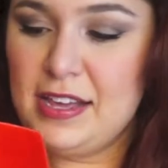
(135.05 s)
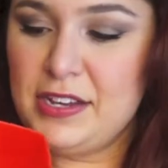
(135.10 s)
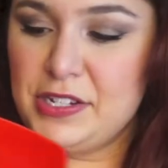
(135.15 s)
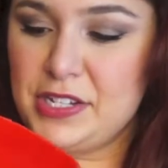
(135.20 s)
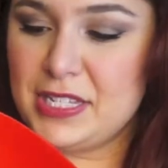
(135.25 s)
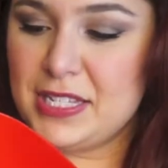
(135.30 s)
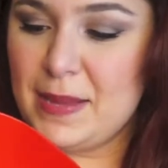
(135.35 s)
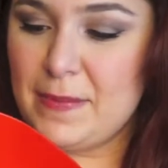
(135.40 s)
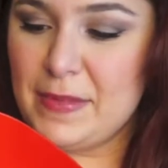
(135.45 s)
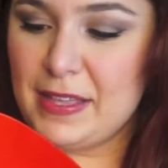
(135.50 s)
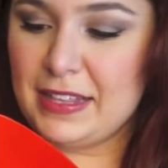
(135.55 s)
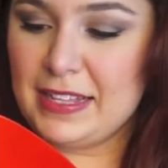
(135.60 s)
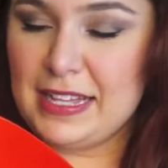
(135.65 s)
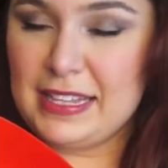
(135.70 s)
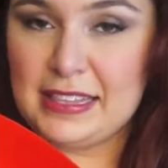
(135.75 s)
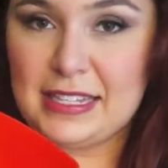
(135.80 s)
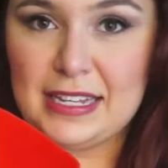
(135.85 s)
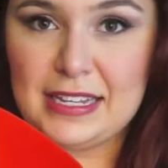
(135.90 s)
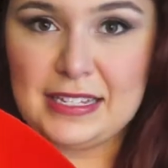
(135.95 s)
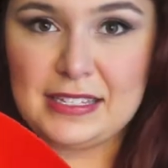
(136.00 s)
Just something
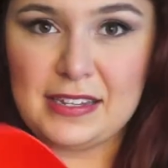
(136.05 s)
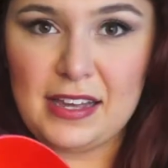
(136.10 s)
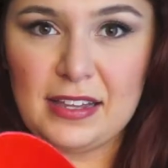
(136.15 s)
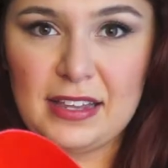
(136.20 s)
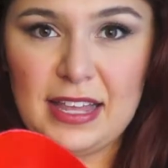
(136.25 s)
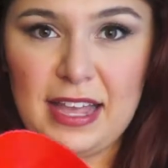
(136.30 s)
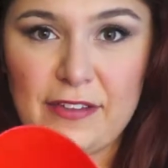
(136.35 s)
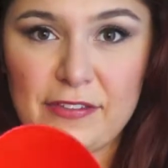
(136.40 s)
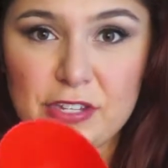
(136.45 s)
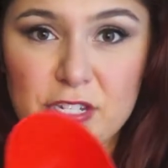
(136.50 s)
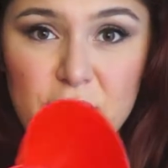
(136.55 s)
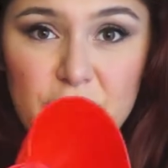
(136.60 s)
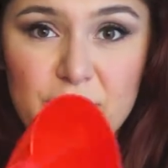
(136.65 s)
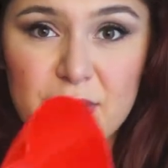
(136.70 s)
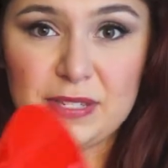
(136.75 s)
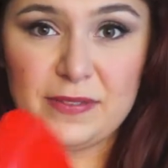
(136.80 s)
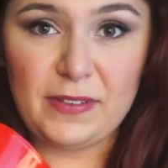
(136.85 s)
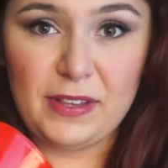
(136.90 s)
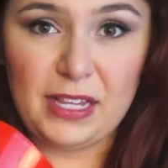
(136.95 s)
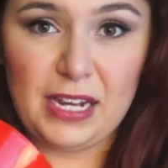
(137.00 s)
like this. All you have to do
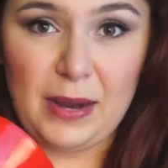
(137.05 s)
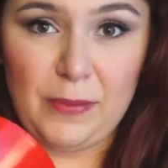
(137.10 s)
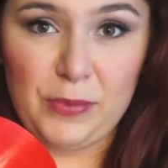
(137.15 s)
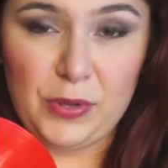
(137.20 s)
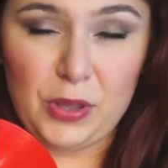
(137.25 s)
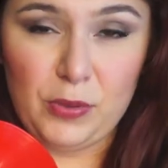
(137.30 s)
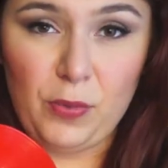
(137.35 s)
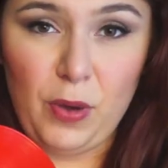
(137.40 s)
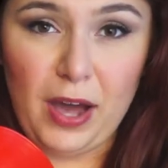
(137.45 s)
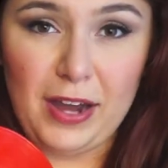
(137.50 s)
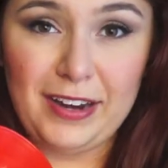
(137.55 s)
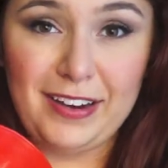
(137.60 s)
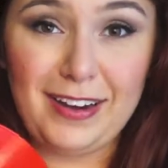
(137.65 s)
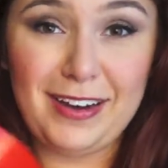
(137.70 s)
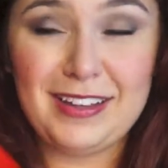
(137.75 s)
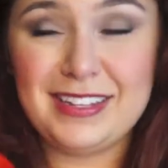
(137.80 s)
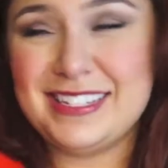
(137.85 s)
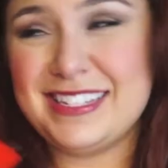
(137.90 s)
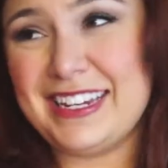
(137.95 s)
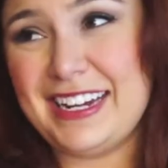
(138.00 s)
is fill it up with
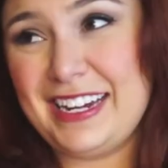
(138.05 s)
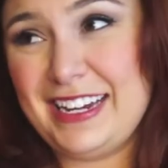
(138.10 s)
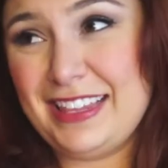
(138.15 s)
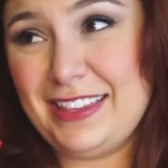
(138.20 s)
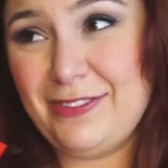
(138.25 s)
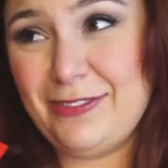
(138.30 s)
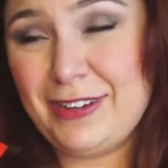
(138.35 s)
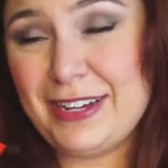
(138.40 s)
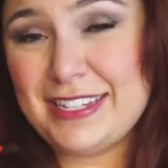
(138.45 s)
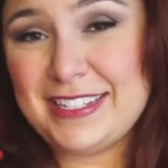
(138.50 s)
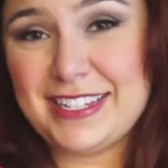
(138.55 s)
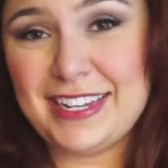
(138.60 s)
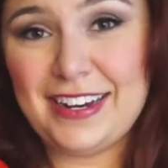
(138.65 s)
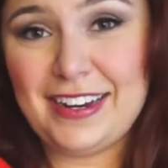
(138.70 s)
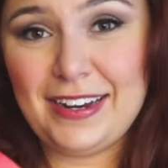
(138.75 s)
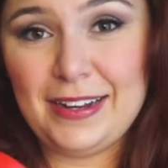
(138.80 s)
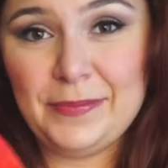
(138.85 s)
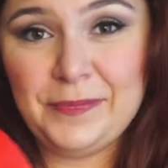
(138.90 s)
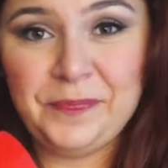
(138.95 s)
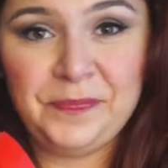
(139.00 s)
water, stick it in the
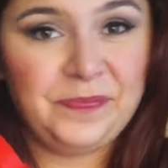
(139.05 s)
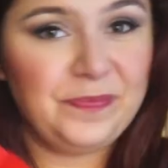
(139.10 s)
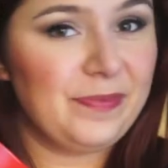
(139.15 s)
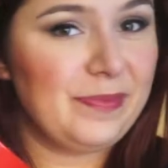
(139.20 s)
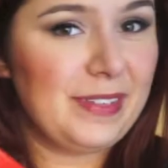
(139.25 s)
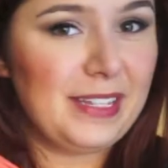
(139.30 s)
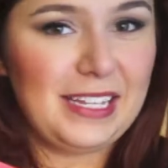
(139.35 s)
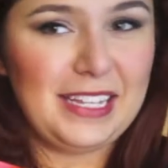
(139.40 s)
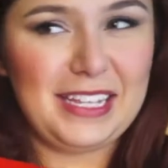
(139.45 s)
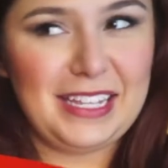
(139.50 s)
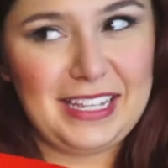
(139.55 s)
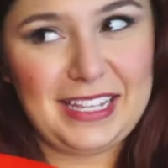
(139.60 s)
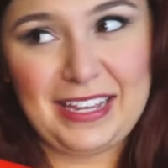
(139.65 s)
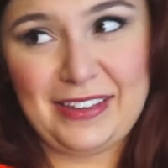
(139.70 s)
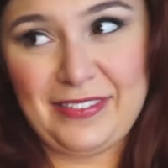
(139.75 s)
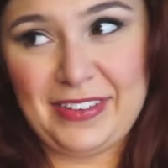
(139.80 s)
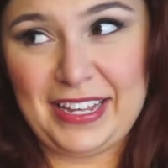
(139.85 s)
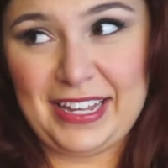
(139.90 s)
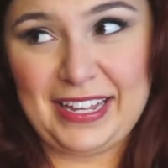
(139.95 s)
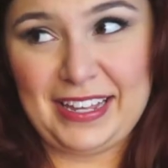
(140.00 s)
freezer,
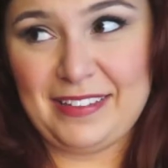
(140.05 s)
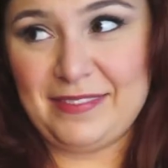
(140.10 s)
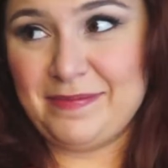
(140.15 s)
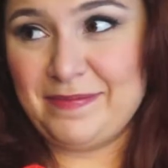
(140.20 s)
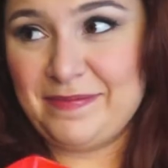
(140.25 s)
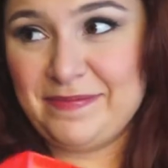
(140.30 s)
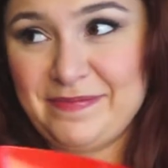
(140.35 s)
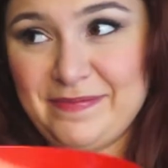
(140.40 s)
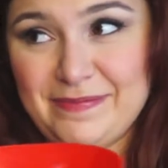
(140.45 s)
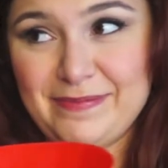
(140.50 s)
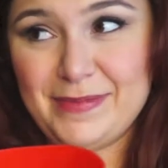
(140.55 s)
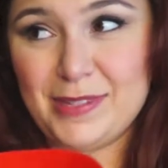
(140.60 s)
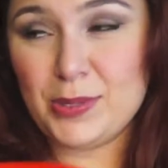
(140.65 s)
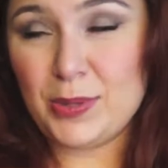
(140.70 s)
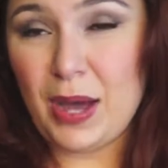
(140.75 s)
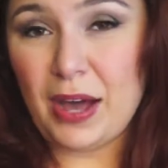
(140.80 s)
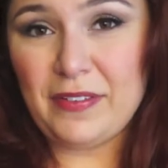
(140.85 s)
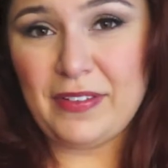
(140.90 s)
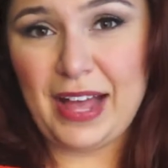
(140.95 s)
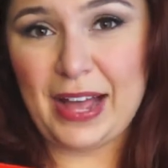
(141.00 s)
give it
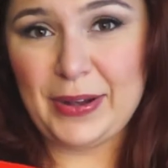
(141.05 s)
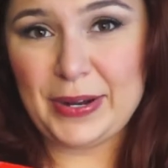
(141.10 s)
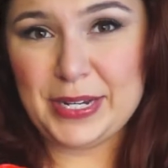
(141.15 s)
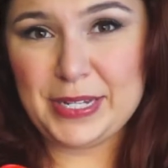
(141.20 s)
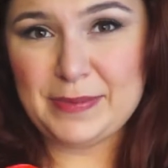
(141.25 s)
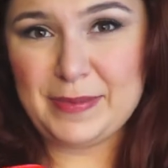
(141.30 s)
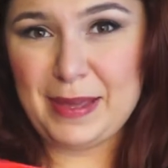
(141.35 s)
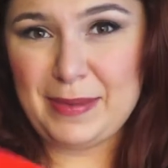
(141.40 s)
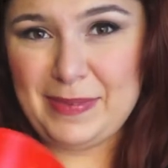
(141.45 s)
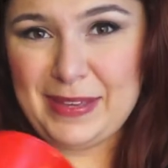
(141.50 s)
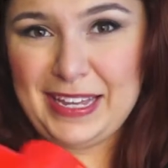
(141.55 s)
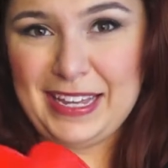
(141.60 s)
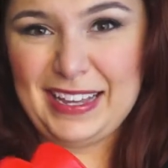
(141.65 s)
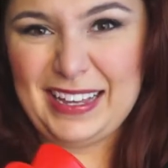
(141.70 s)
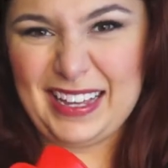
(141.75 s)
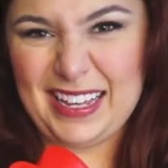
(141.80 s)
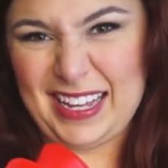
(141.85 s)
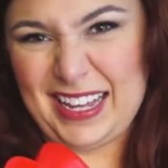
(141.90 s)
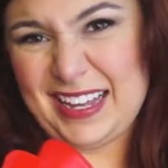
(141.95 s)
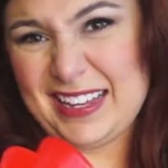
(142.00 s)
12 hours maybe,
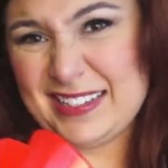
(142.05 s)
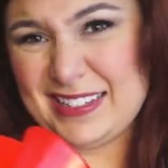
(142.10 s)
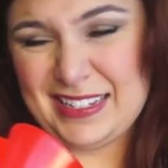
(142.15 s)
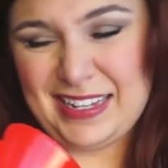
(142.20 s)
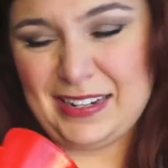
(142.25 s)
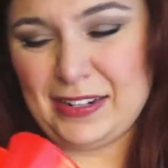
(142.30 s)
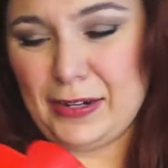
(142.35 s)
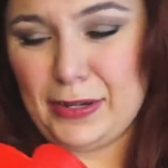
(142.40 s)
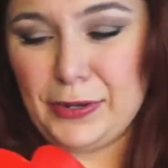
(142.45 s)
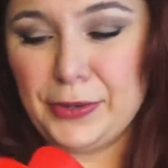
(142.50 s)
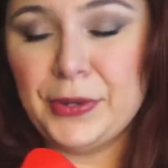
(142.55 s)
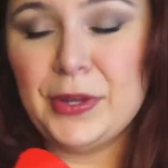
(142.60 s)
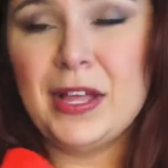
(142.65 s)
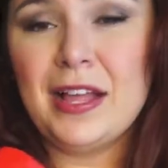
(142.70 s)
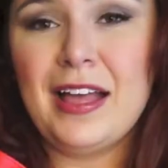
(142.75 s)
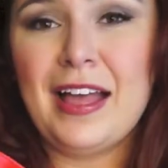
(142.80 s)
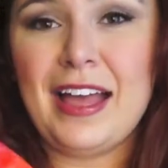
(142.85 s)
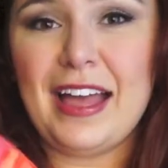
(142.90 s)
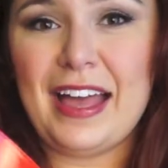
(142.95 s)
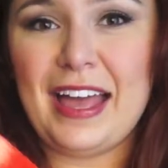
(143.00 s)
I guess, I don't know,
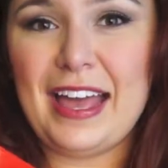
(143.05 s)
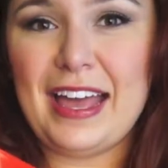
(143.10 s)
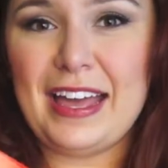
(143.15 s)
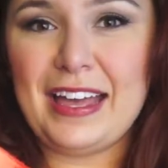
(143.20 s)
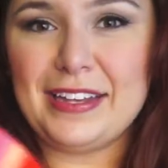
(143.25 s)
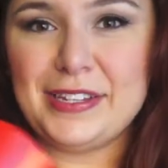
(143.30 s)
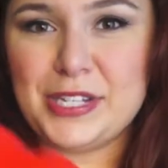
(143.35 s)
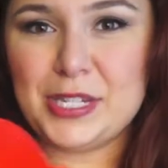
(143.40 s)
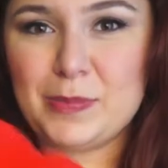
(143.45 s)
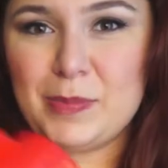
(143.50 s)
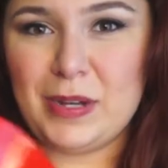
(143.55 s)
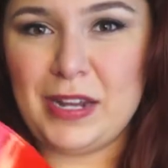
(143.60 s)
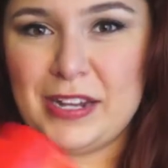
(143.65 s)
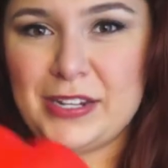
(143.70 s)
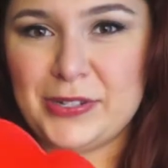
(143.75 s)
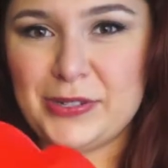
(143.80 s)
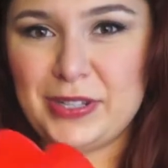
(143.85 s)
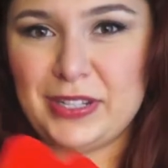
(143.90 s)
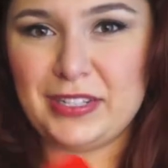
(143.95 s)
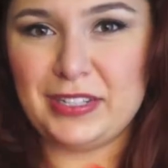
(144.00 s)
and just put it
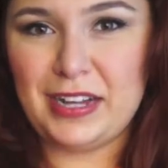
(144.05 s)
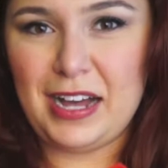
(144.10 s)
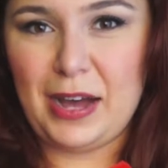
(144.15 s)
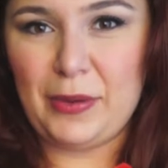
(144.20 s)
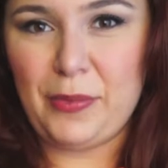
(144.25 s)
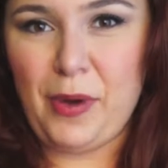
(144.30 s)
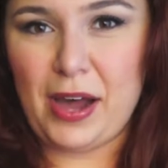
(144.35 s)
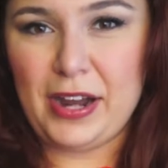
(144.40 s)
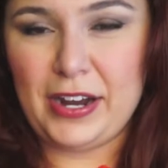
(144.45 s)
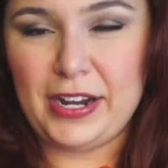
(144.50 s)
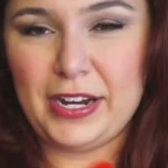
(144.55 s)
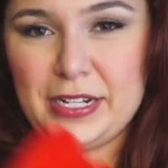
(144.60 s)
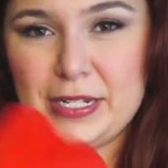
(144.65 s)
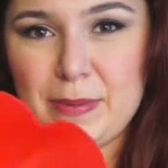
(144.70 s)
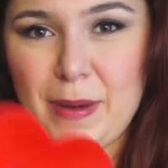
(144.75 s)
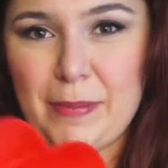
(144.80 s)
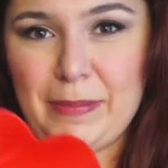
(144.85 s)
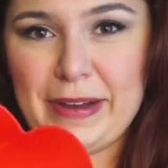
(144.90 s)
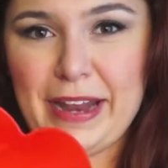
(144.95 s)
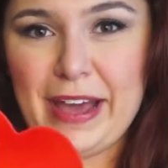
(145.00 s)
under a little hot water to
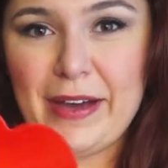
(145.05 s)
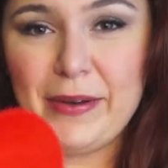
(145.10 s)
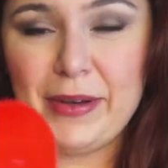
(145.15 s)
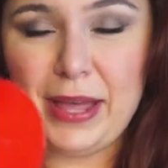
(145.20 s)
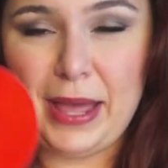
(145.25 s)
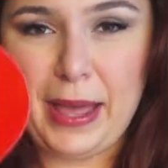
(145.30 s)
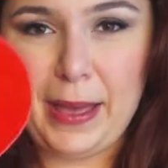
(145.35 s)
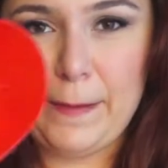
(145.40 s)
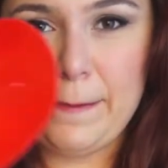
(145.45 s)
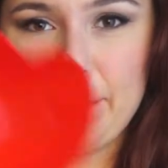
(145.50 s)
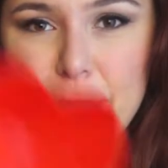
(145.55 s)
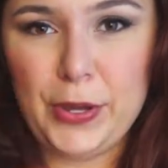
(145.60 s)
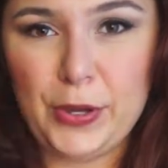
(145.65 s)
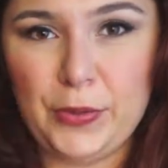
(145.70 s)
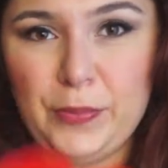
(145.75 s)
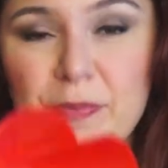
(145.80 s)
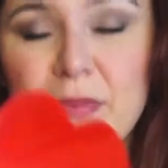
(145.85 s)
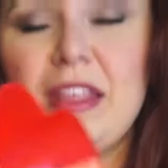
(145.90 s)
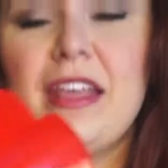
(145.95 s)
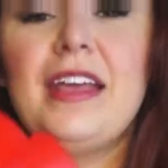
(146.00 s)
pop it out, and
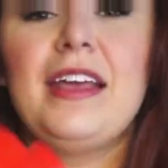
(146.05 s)
boom,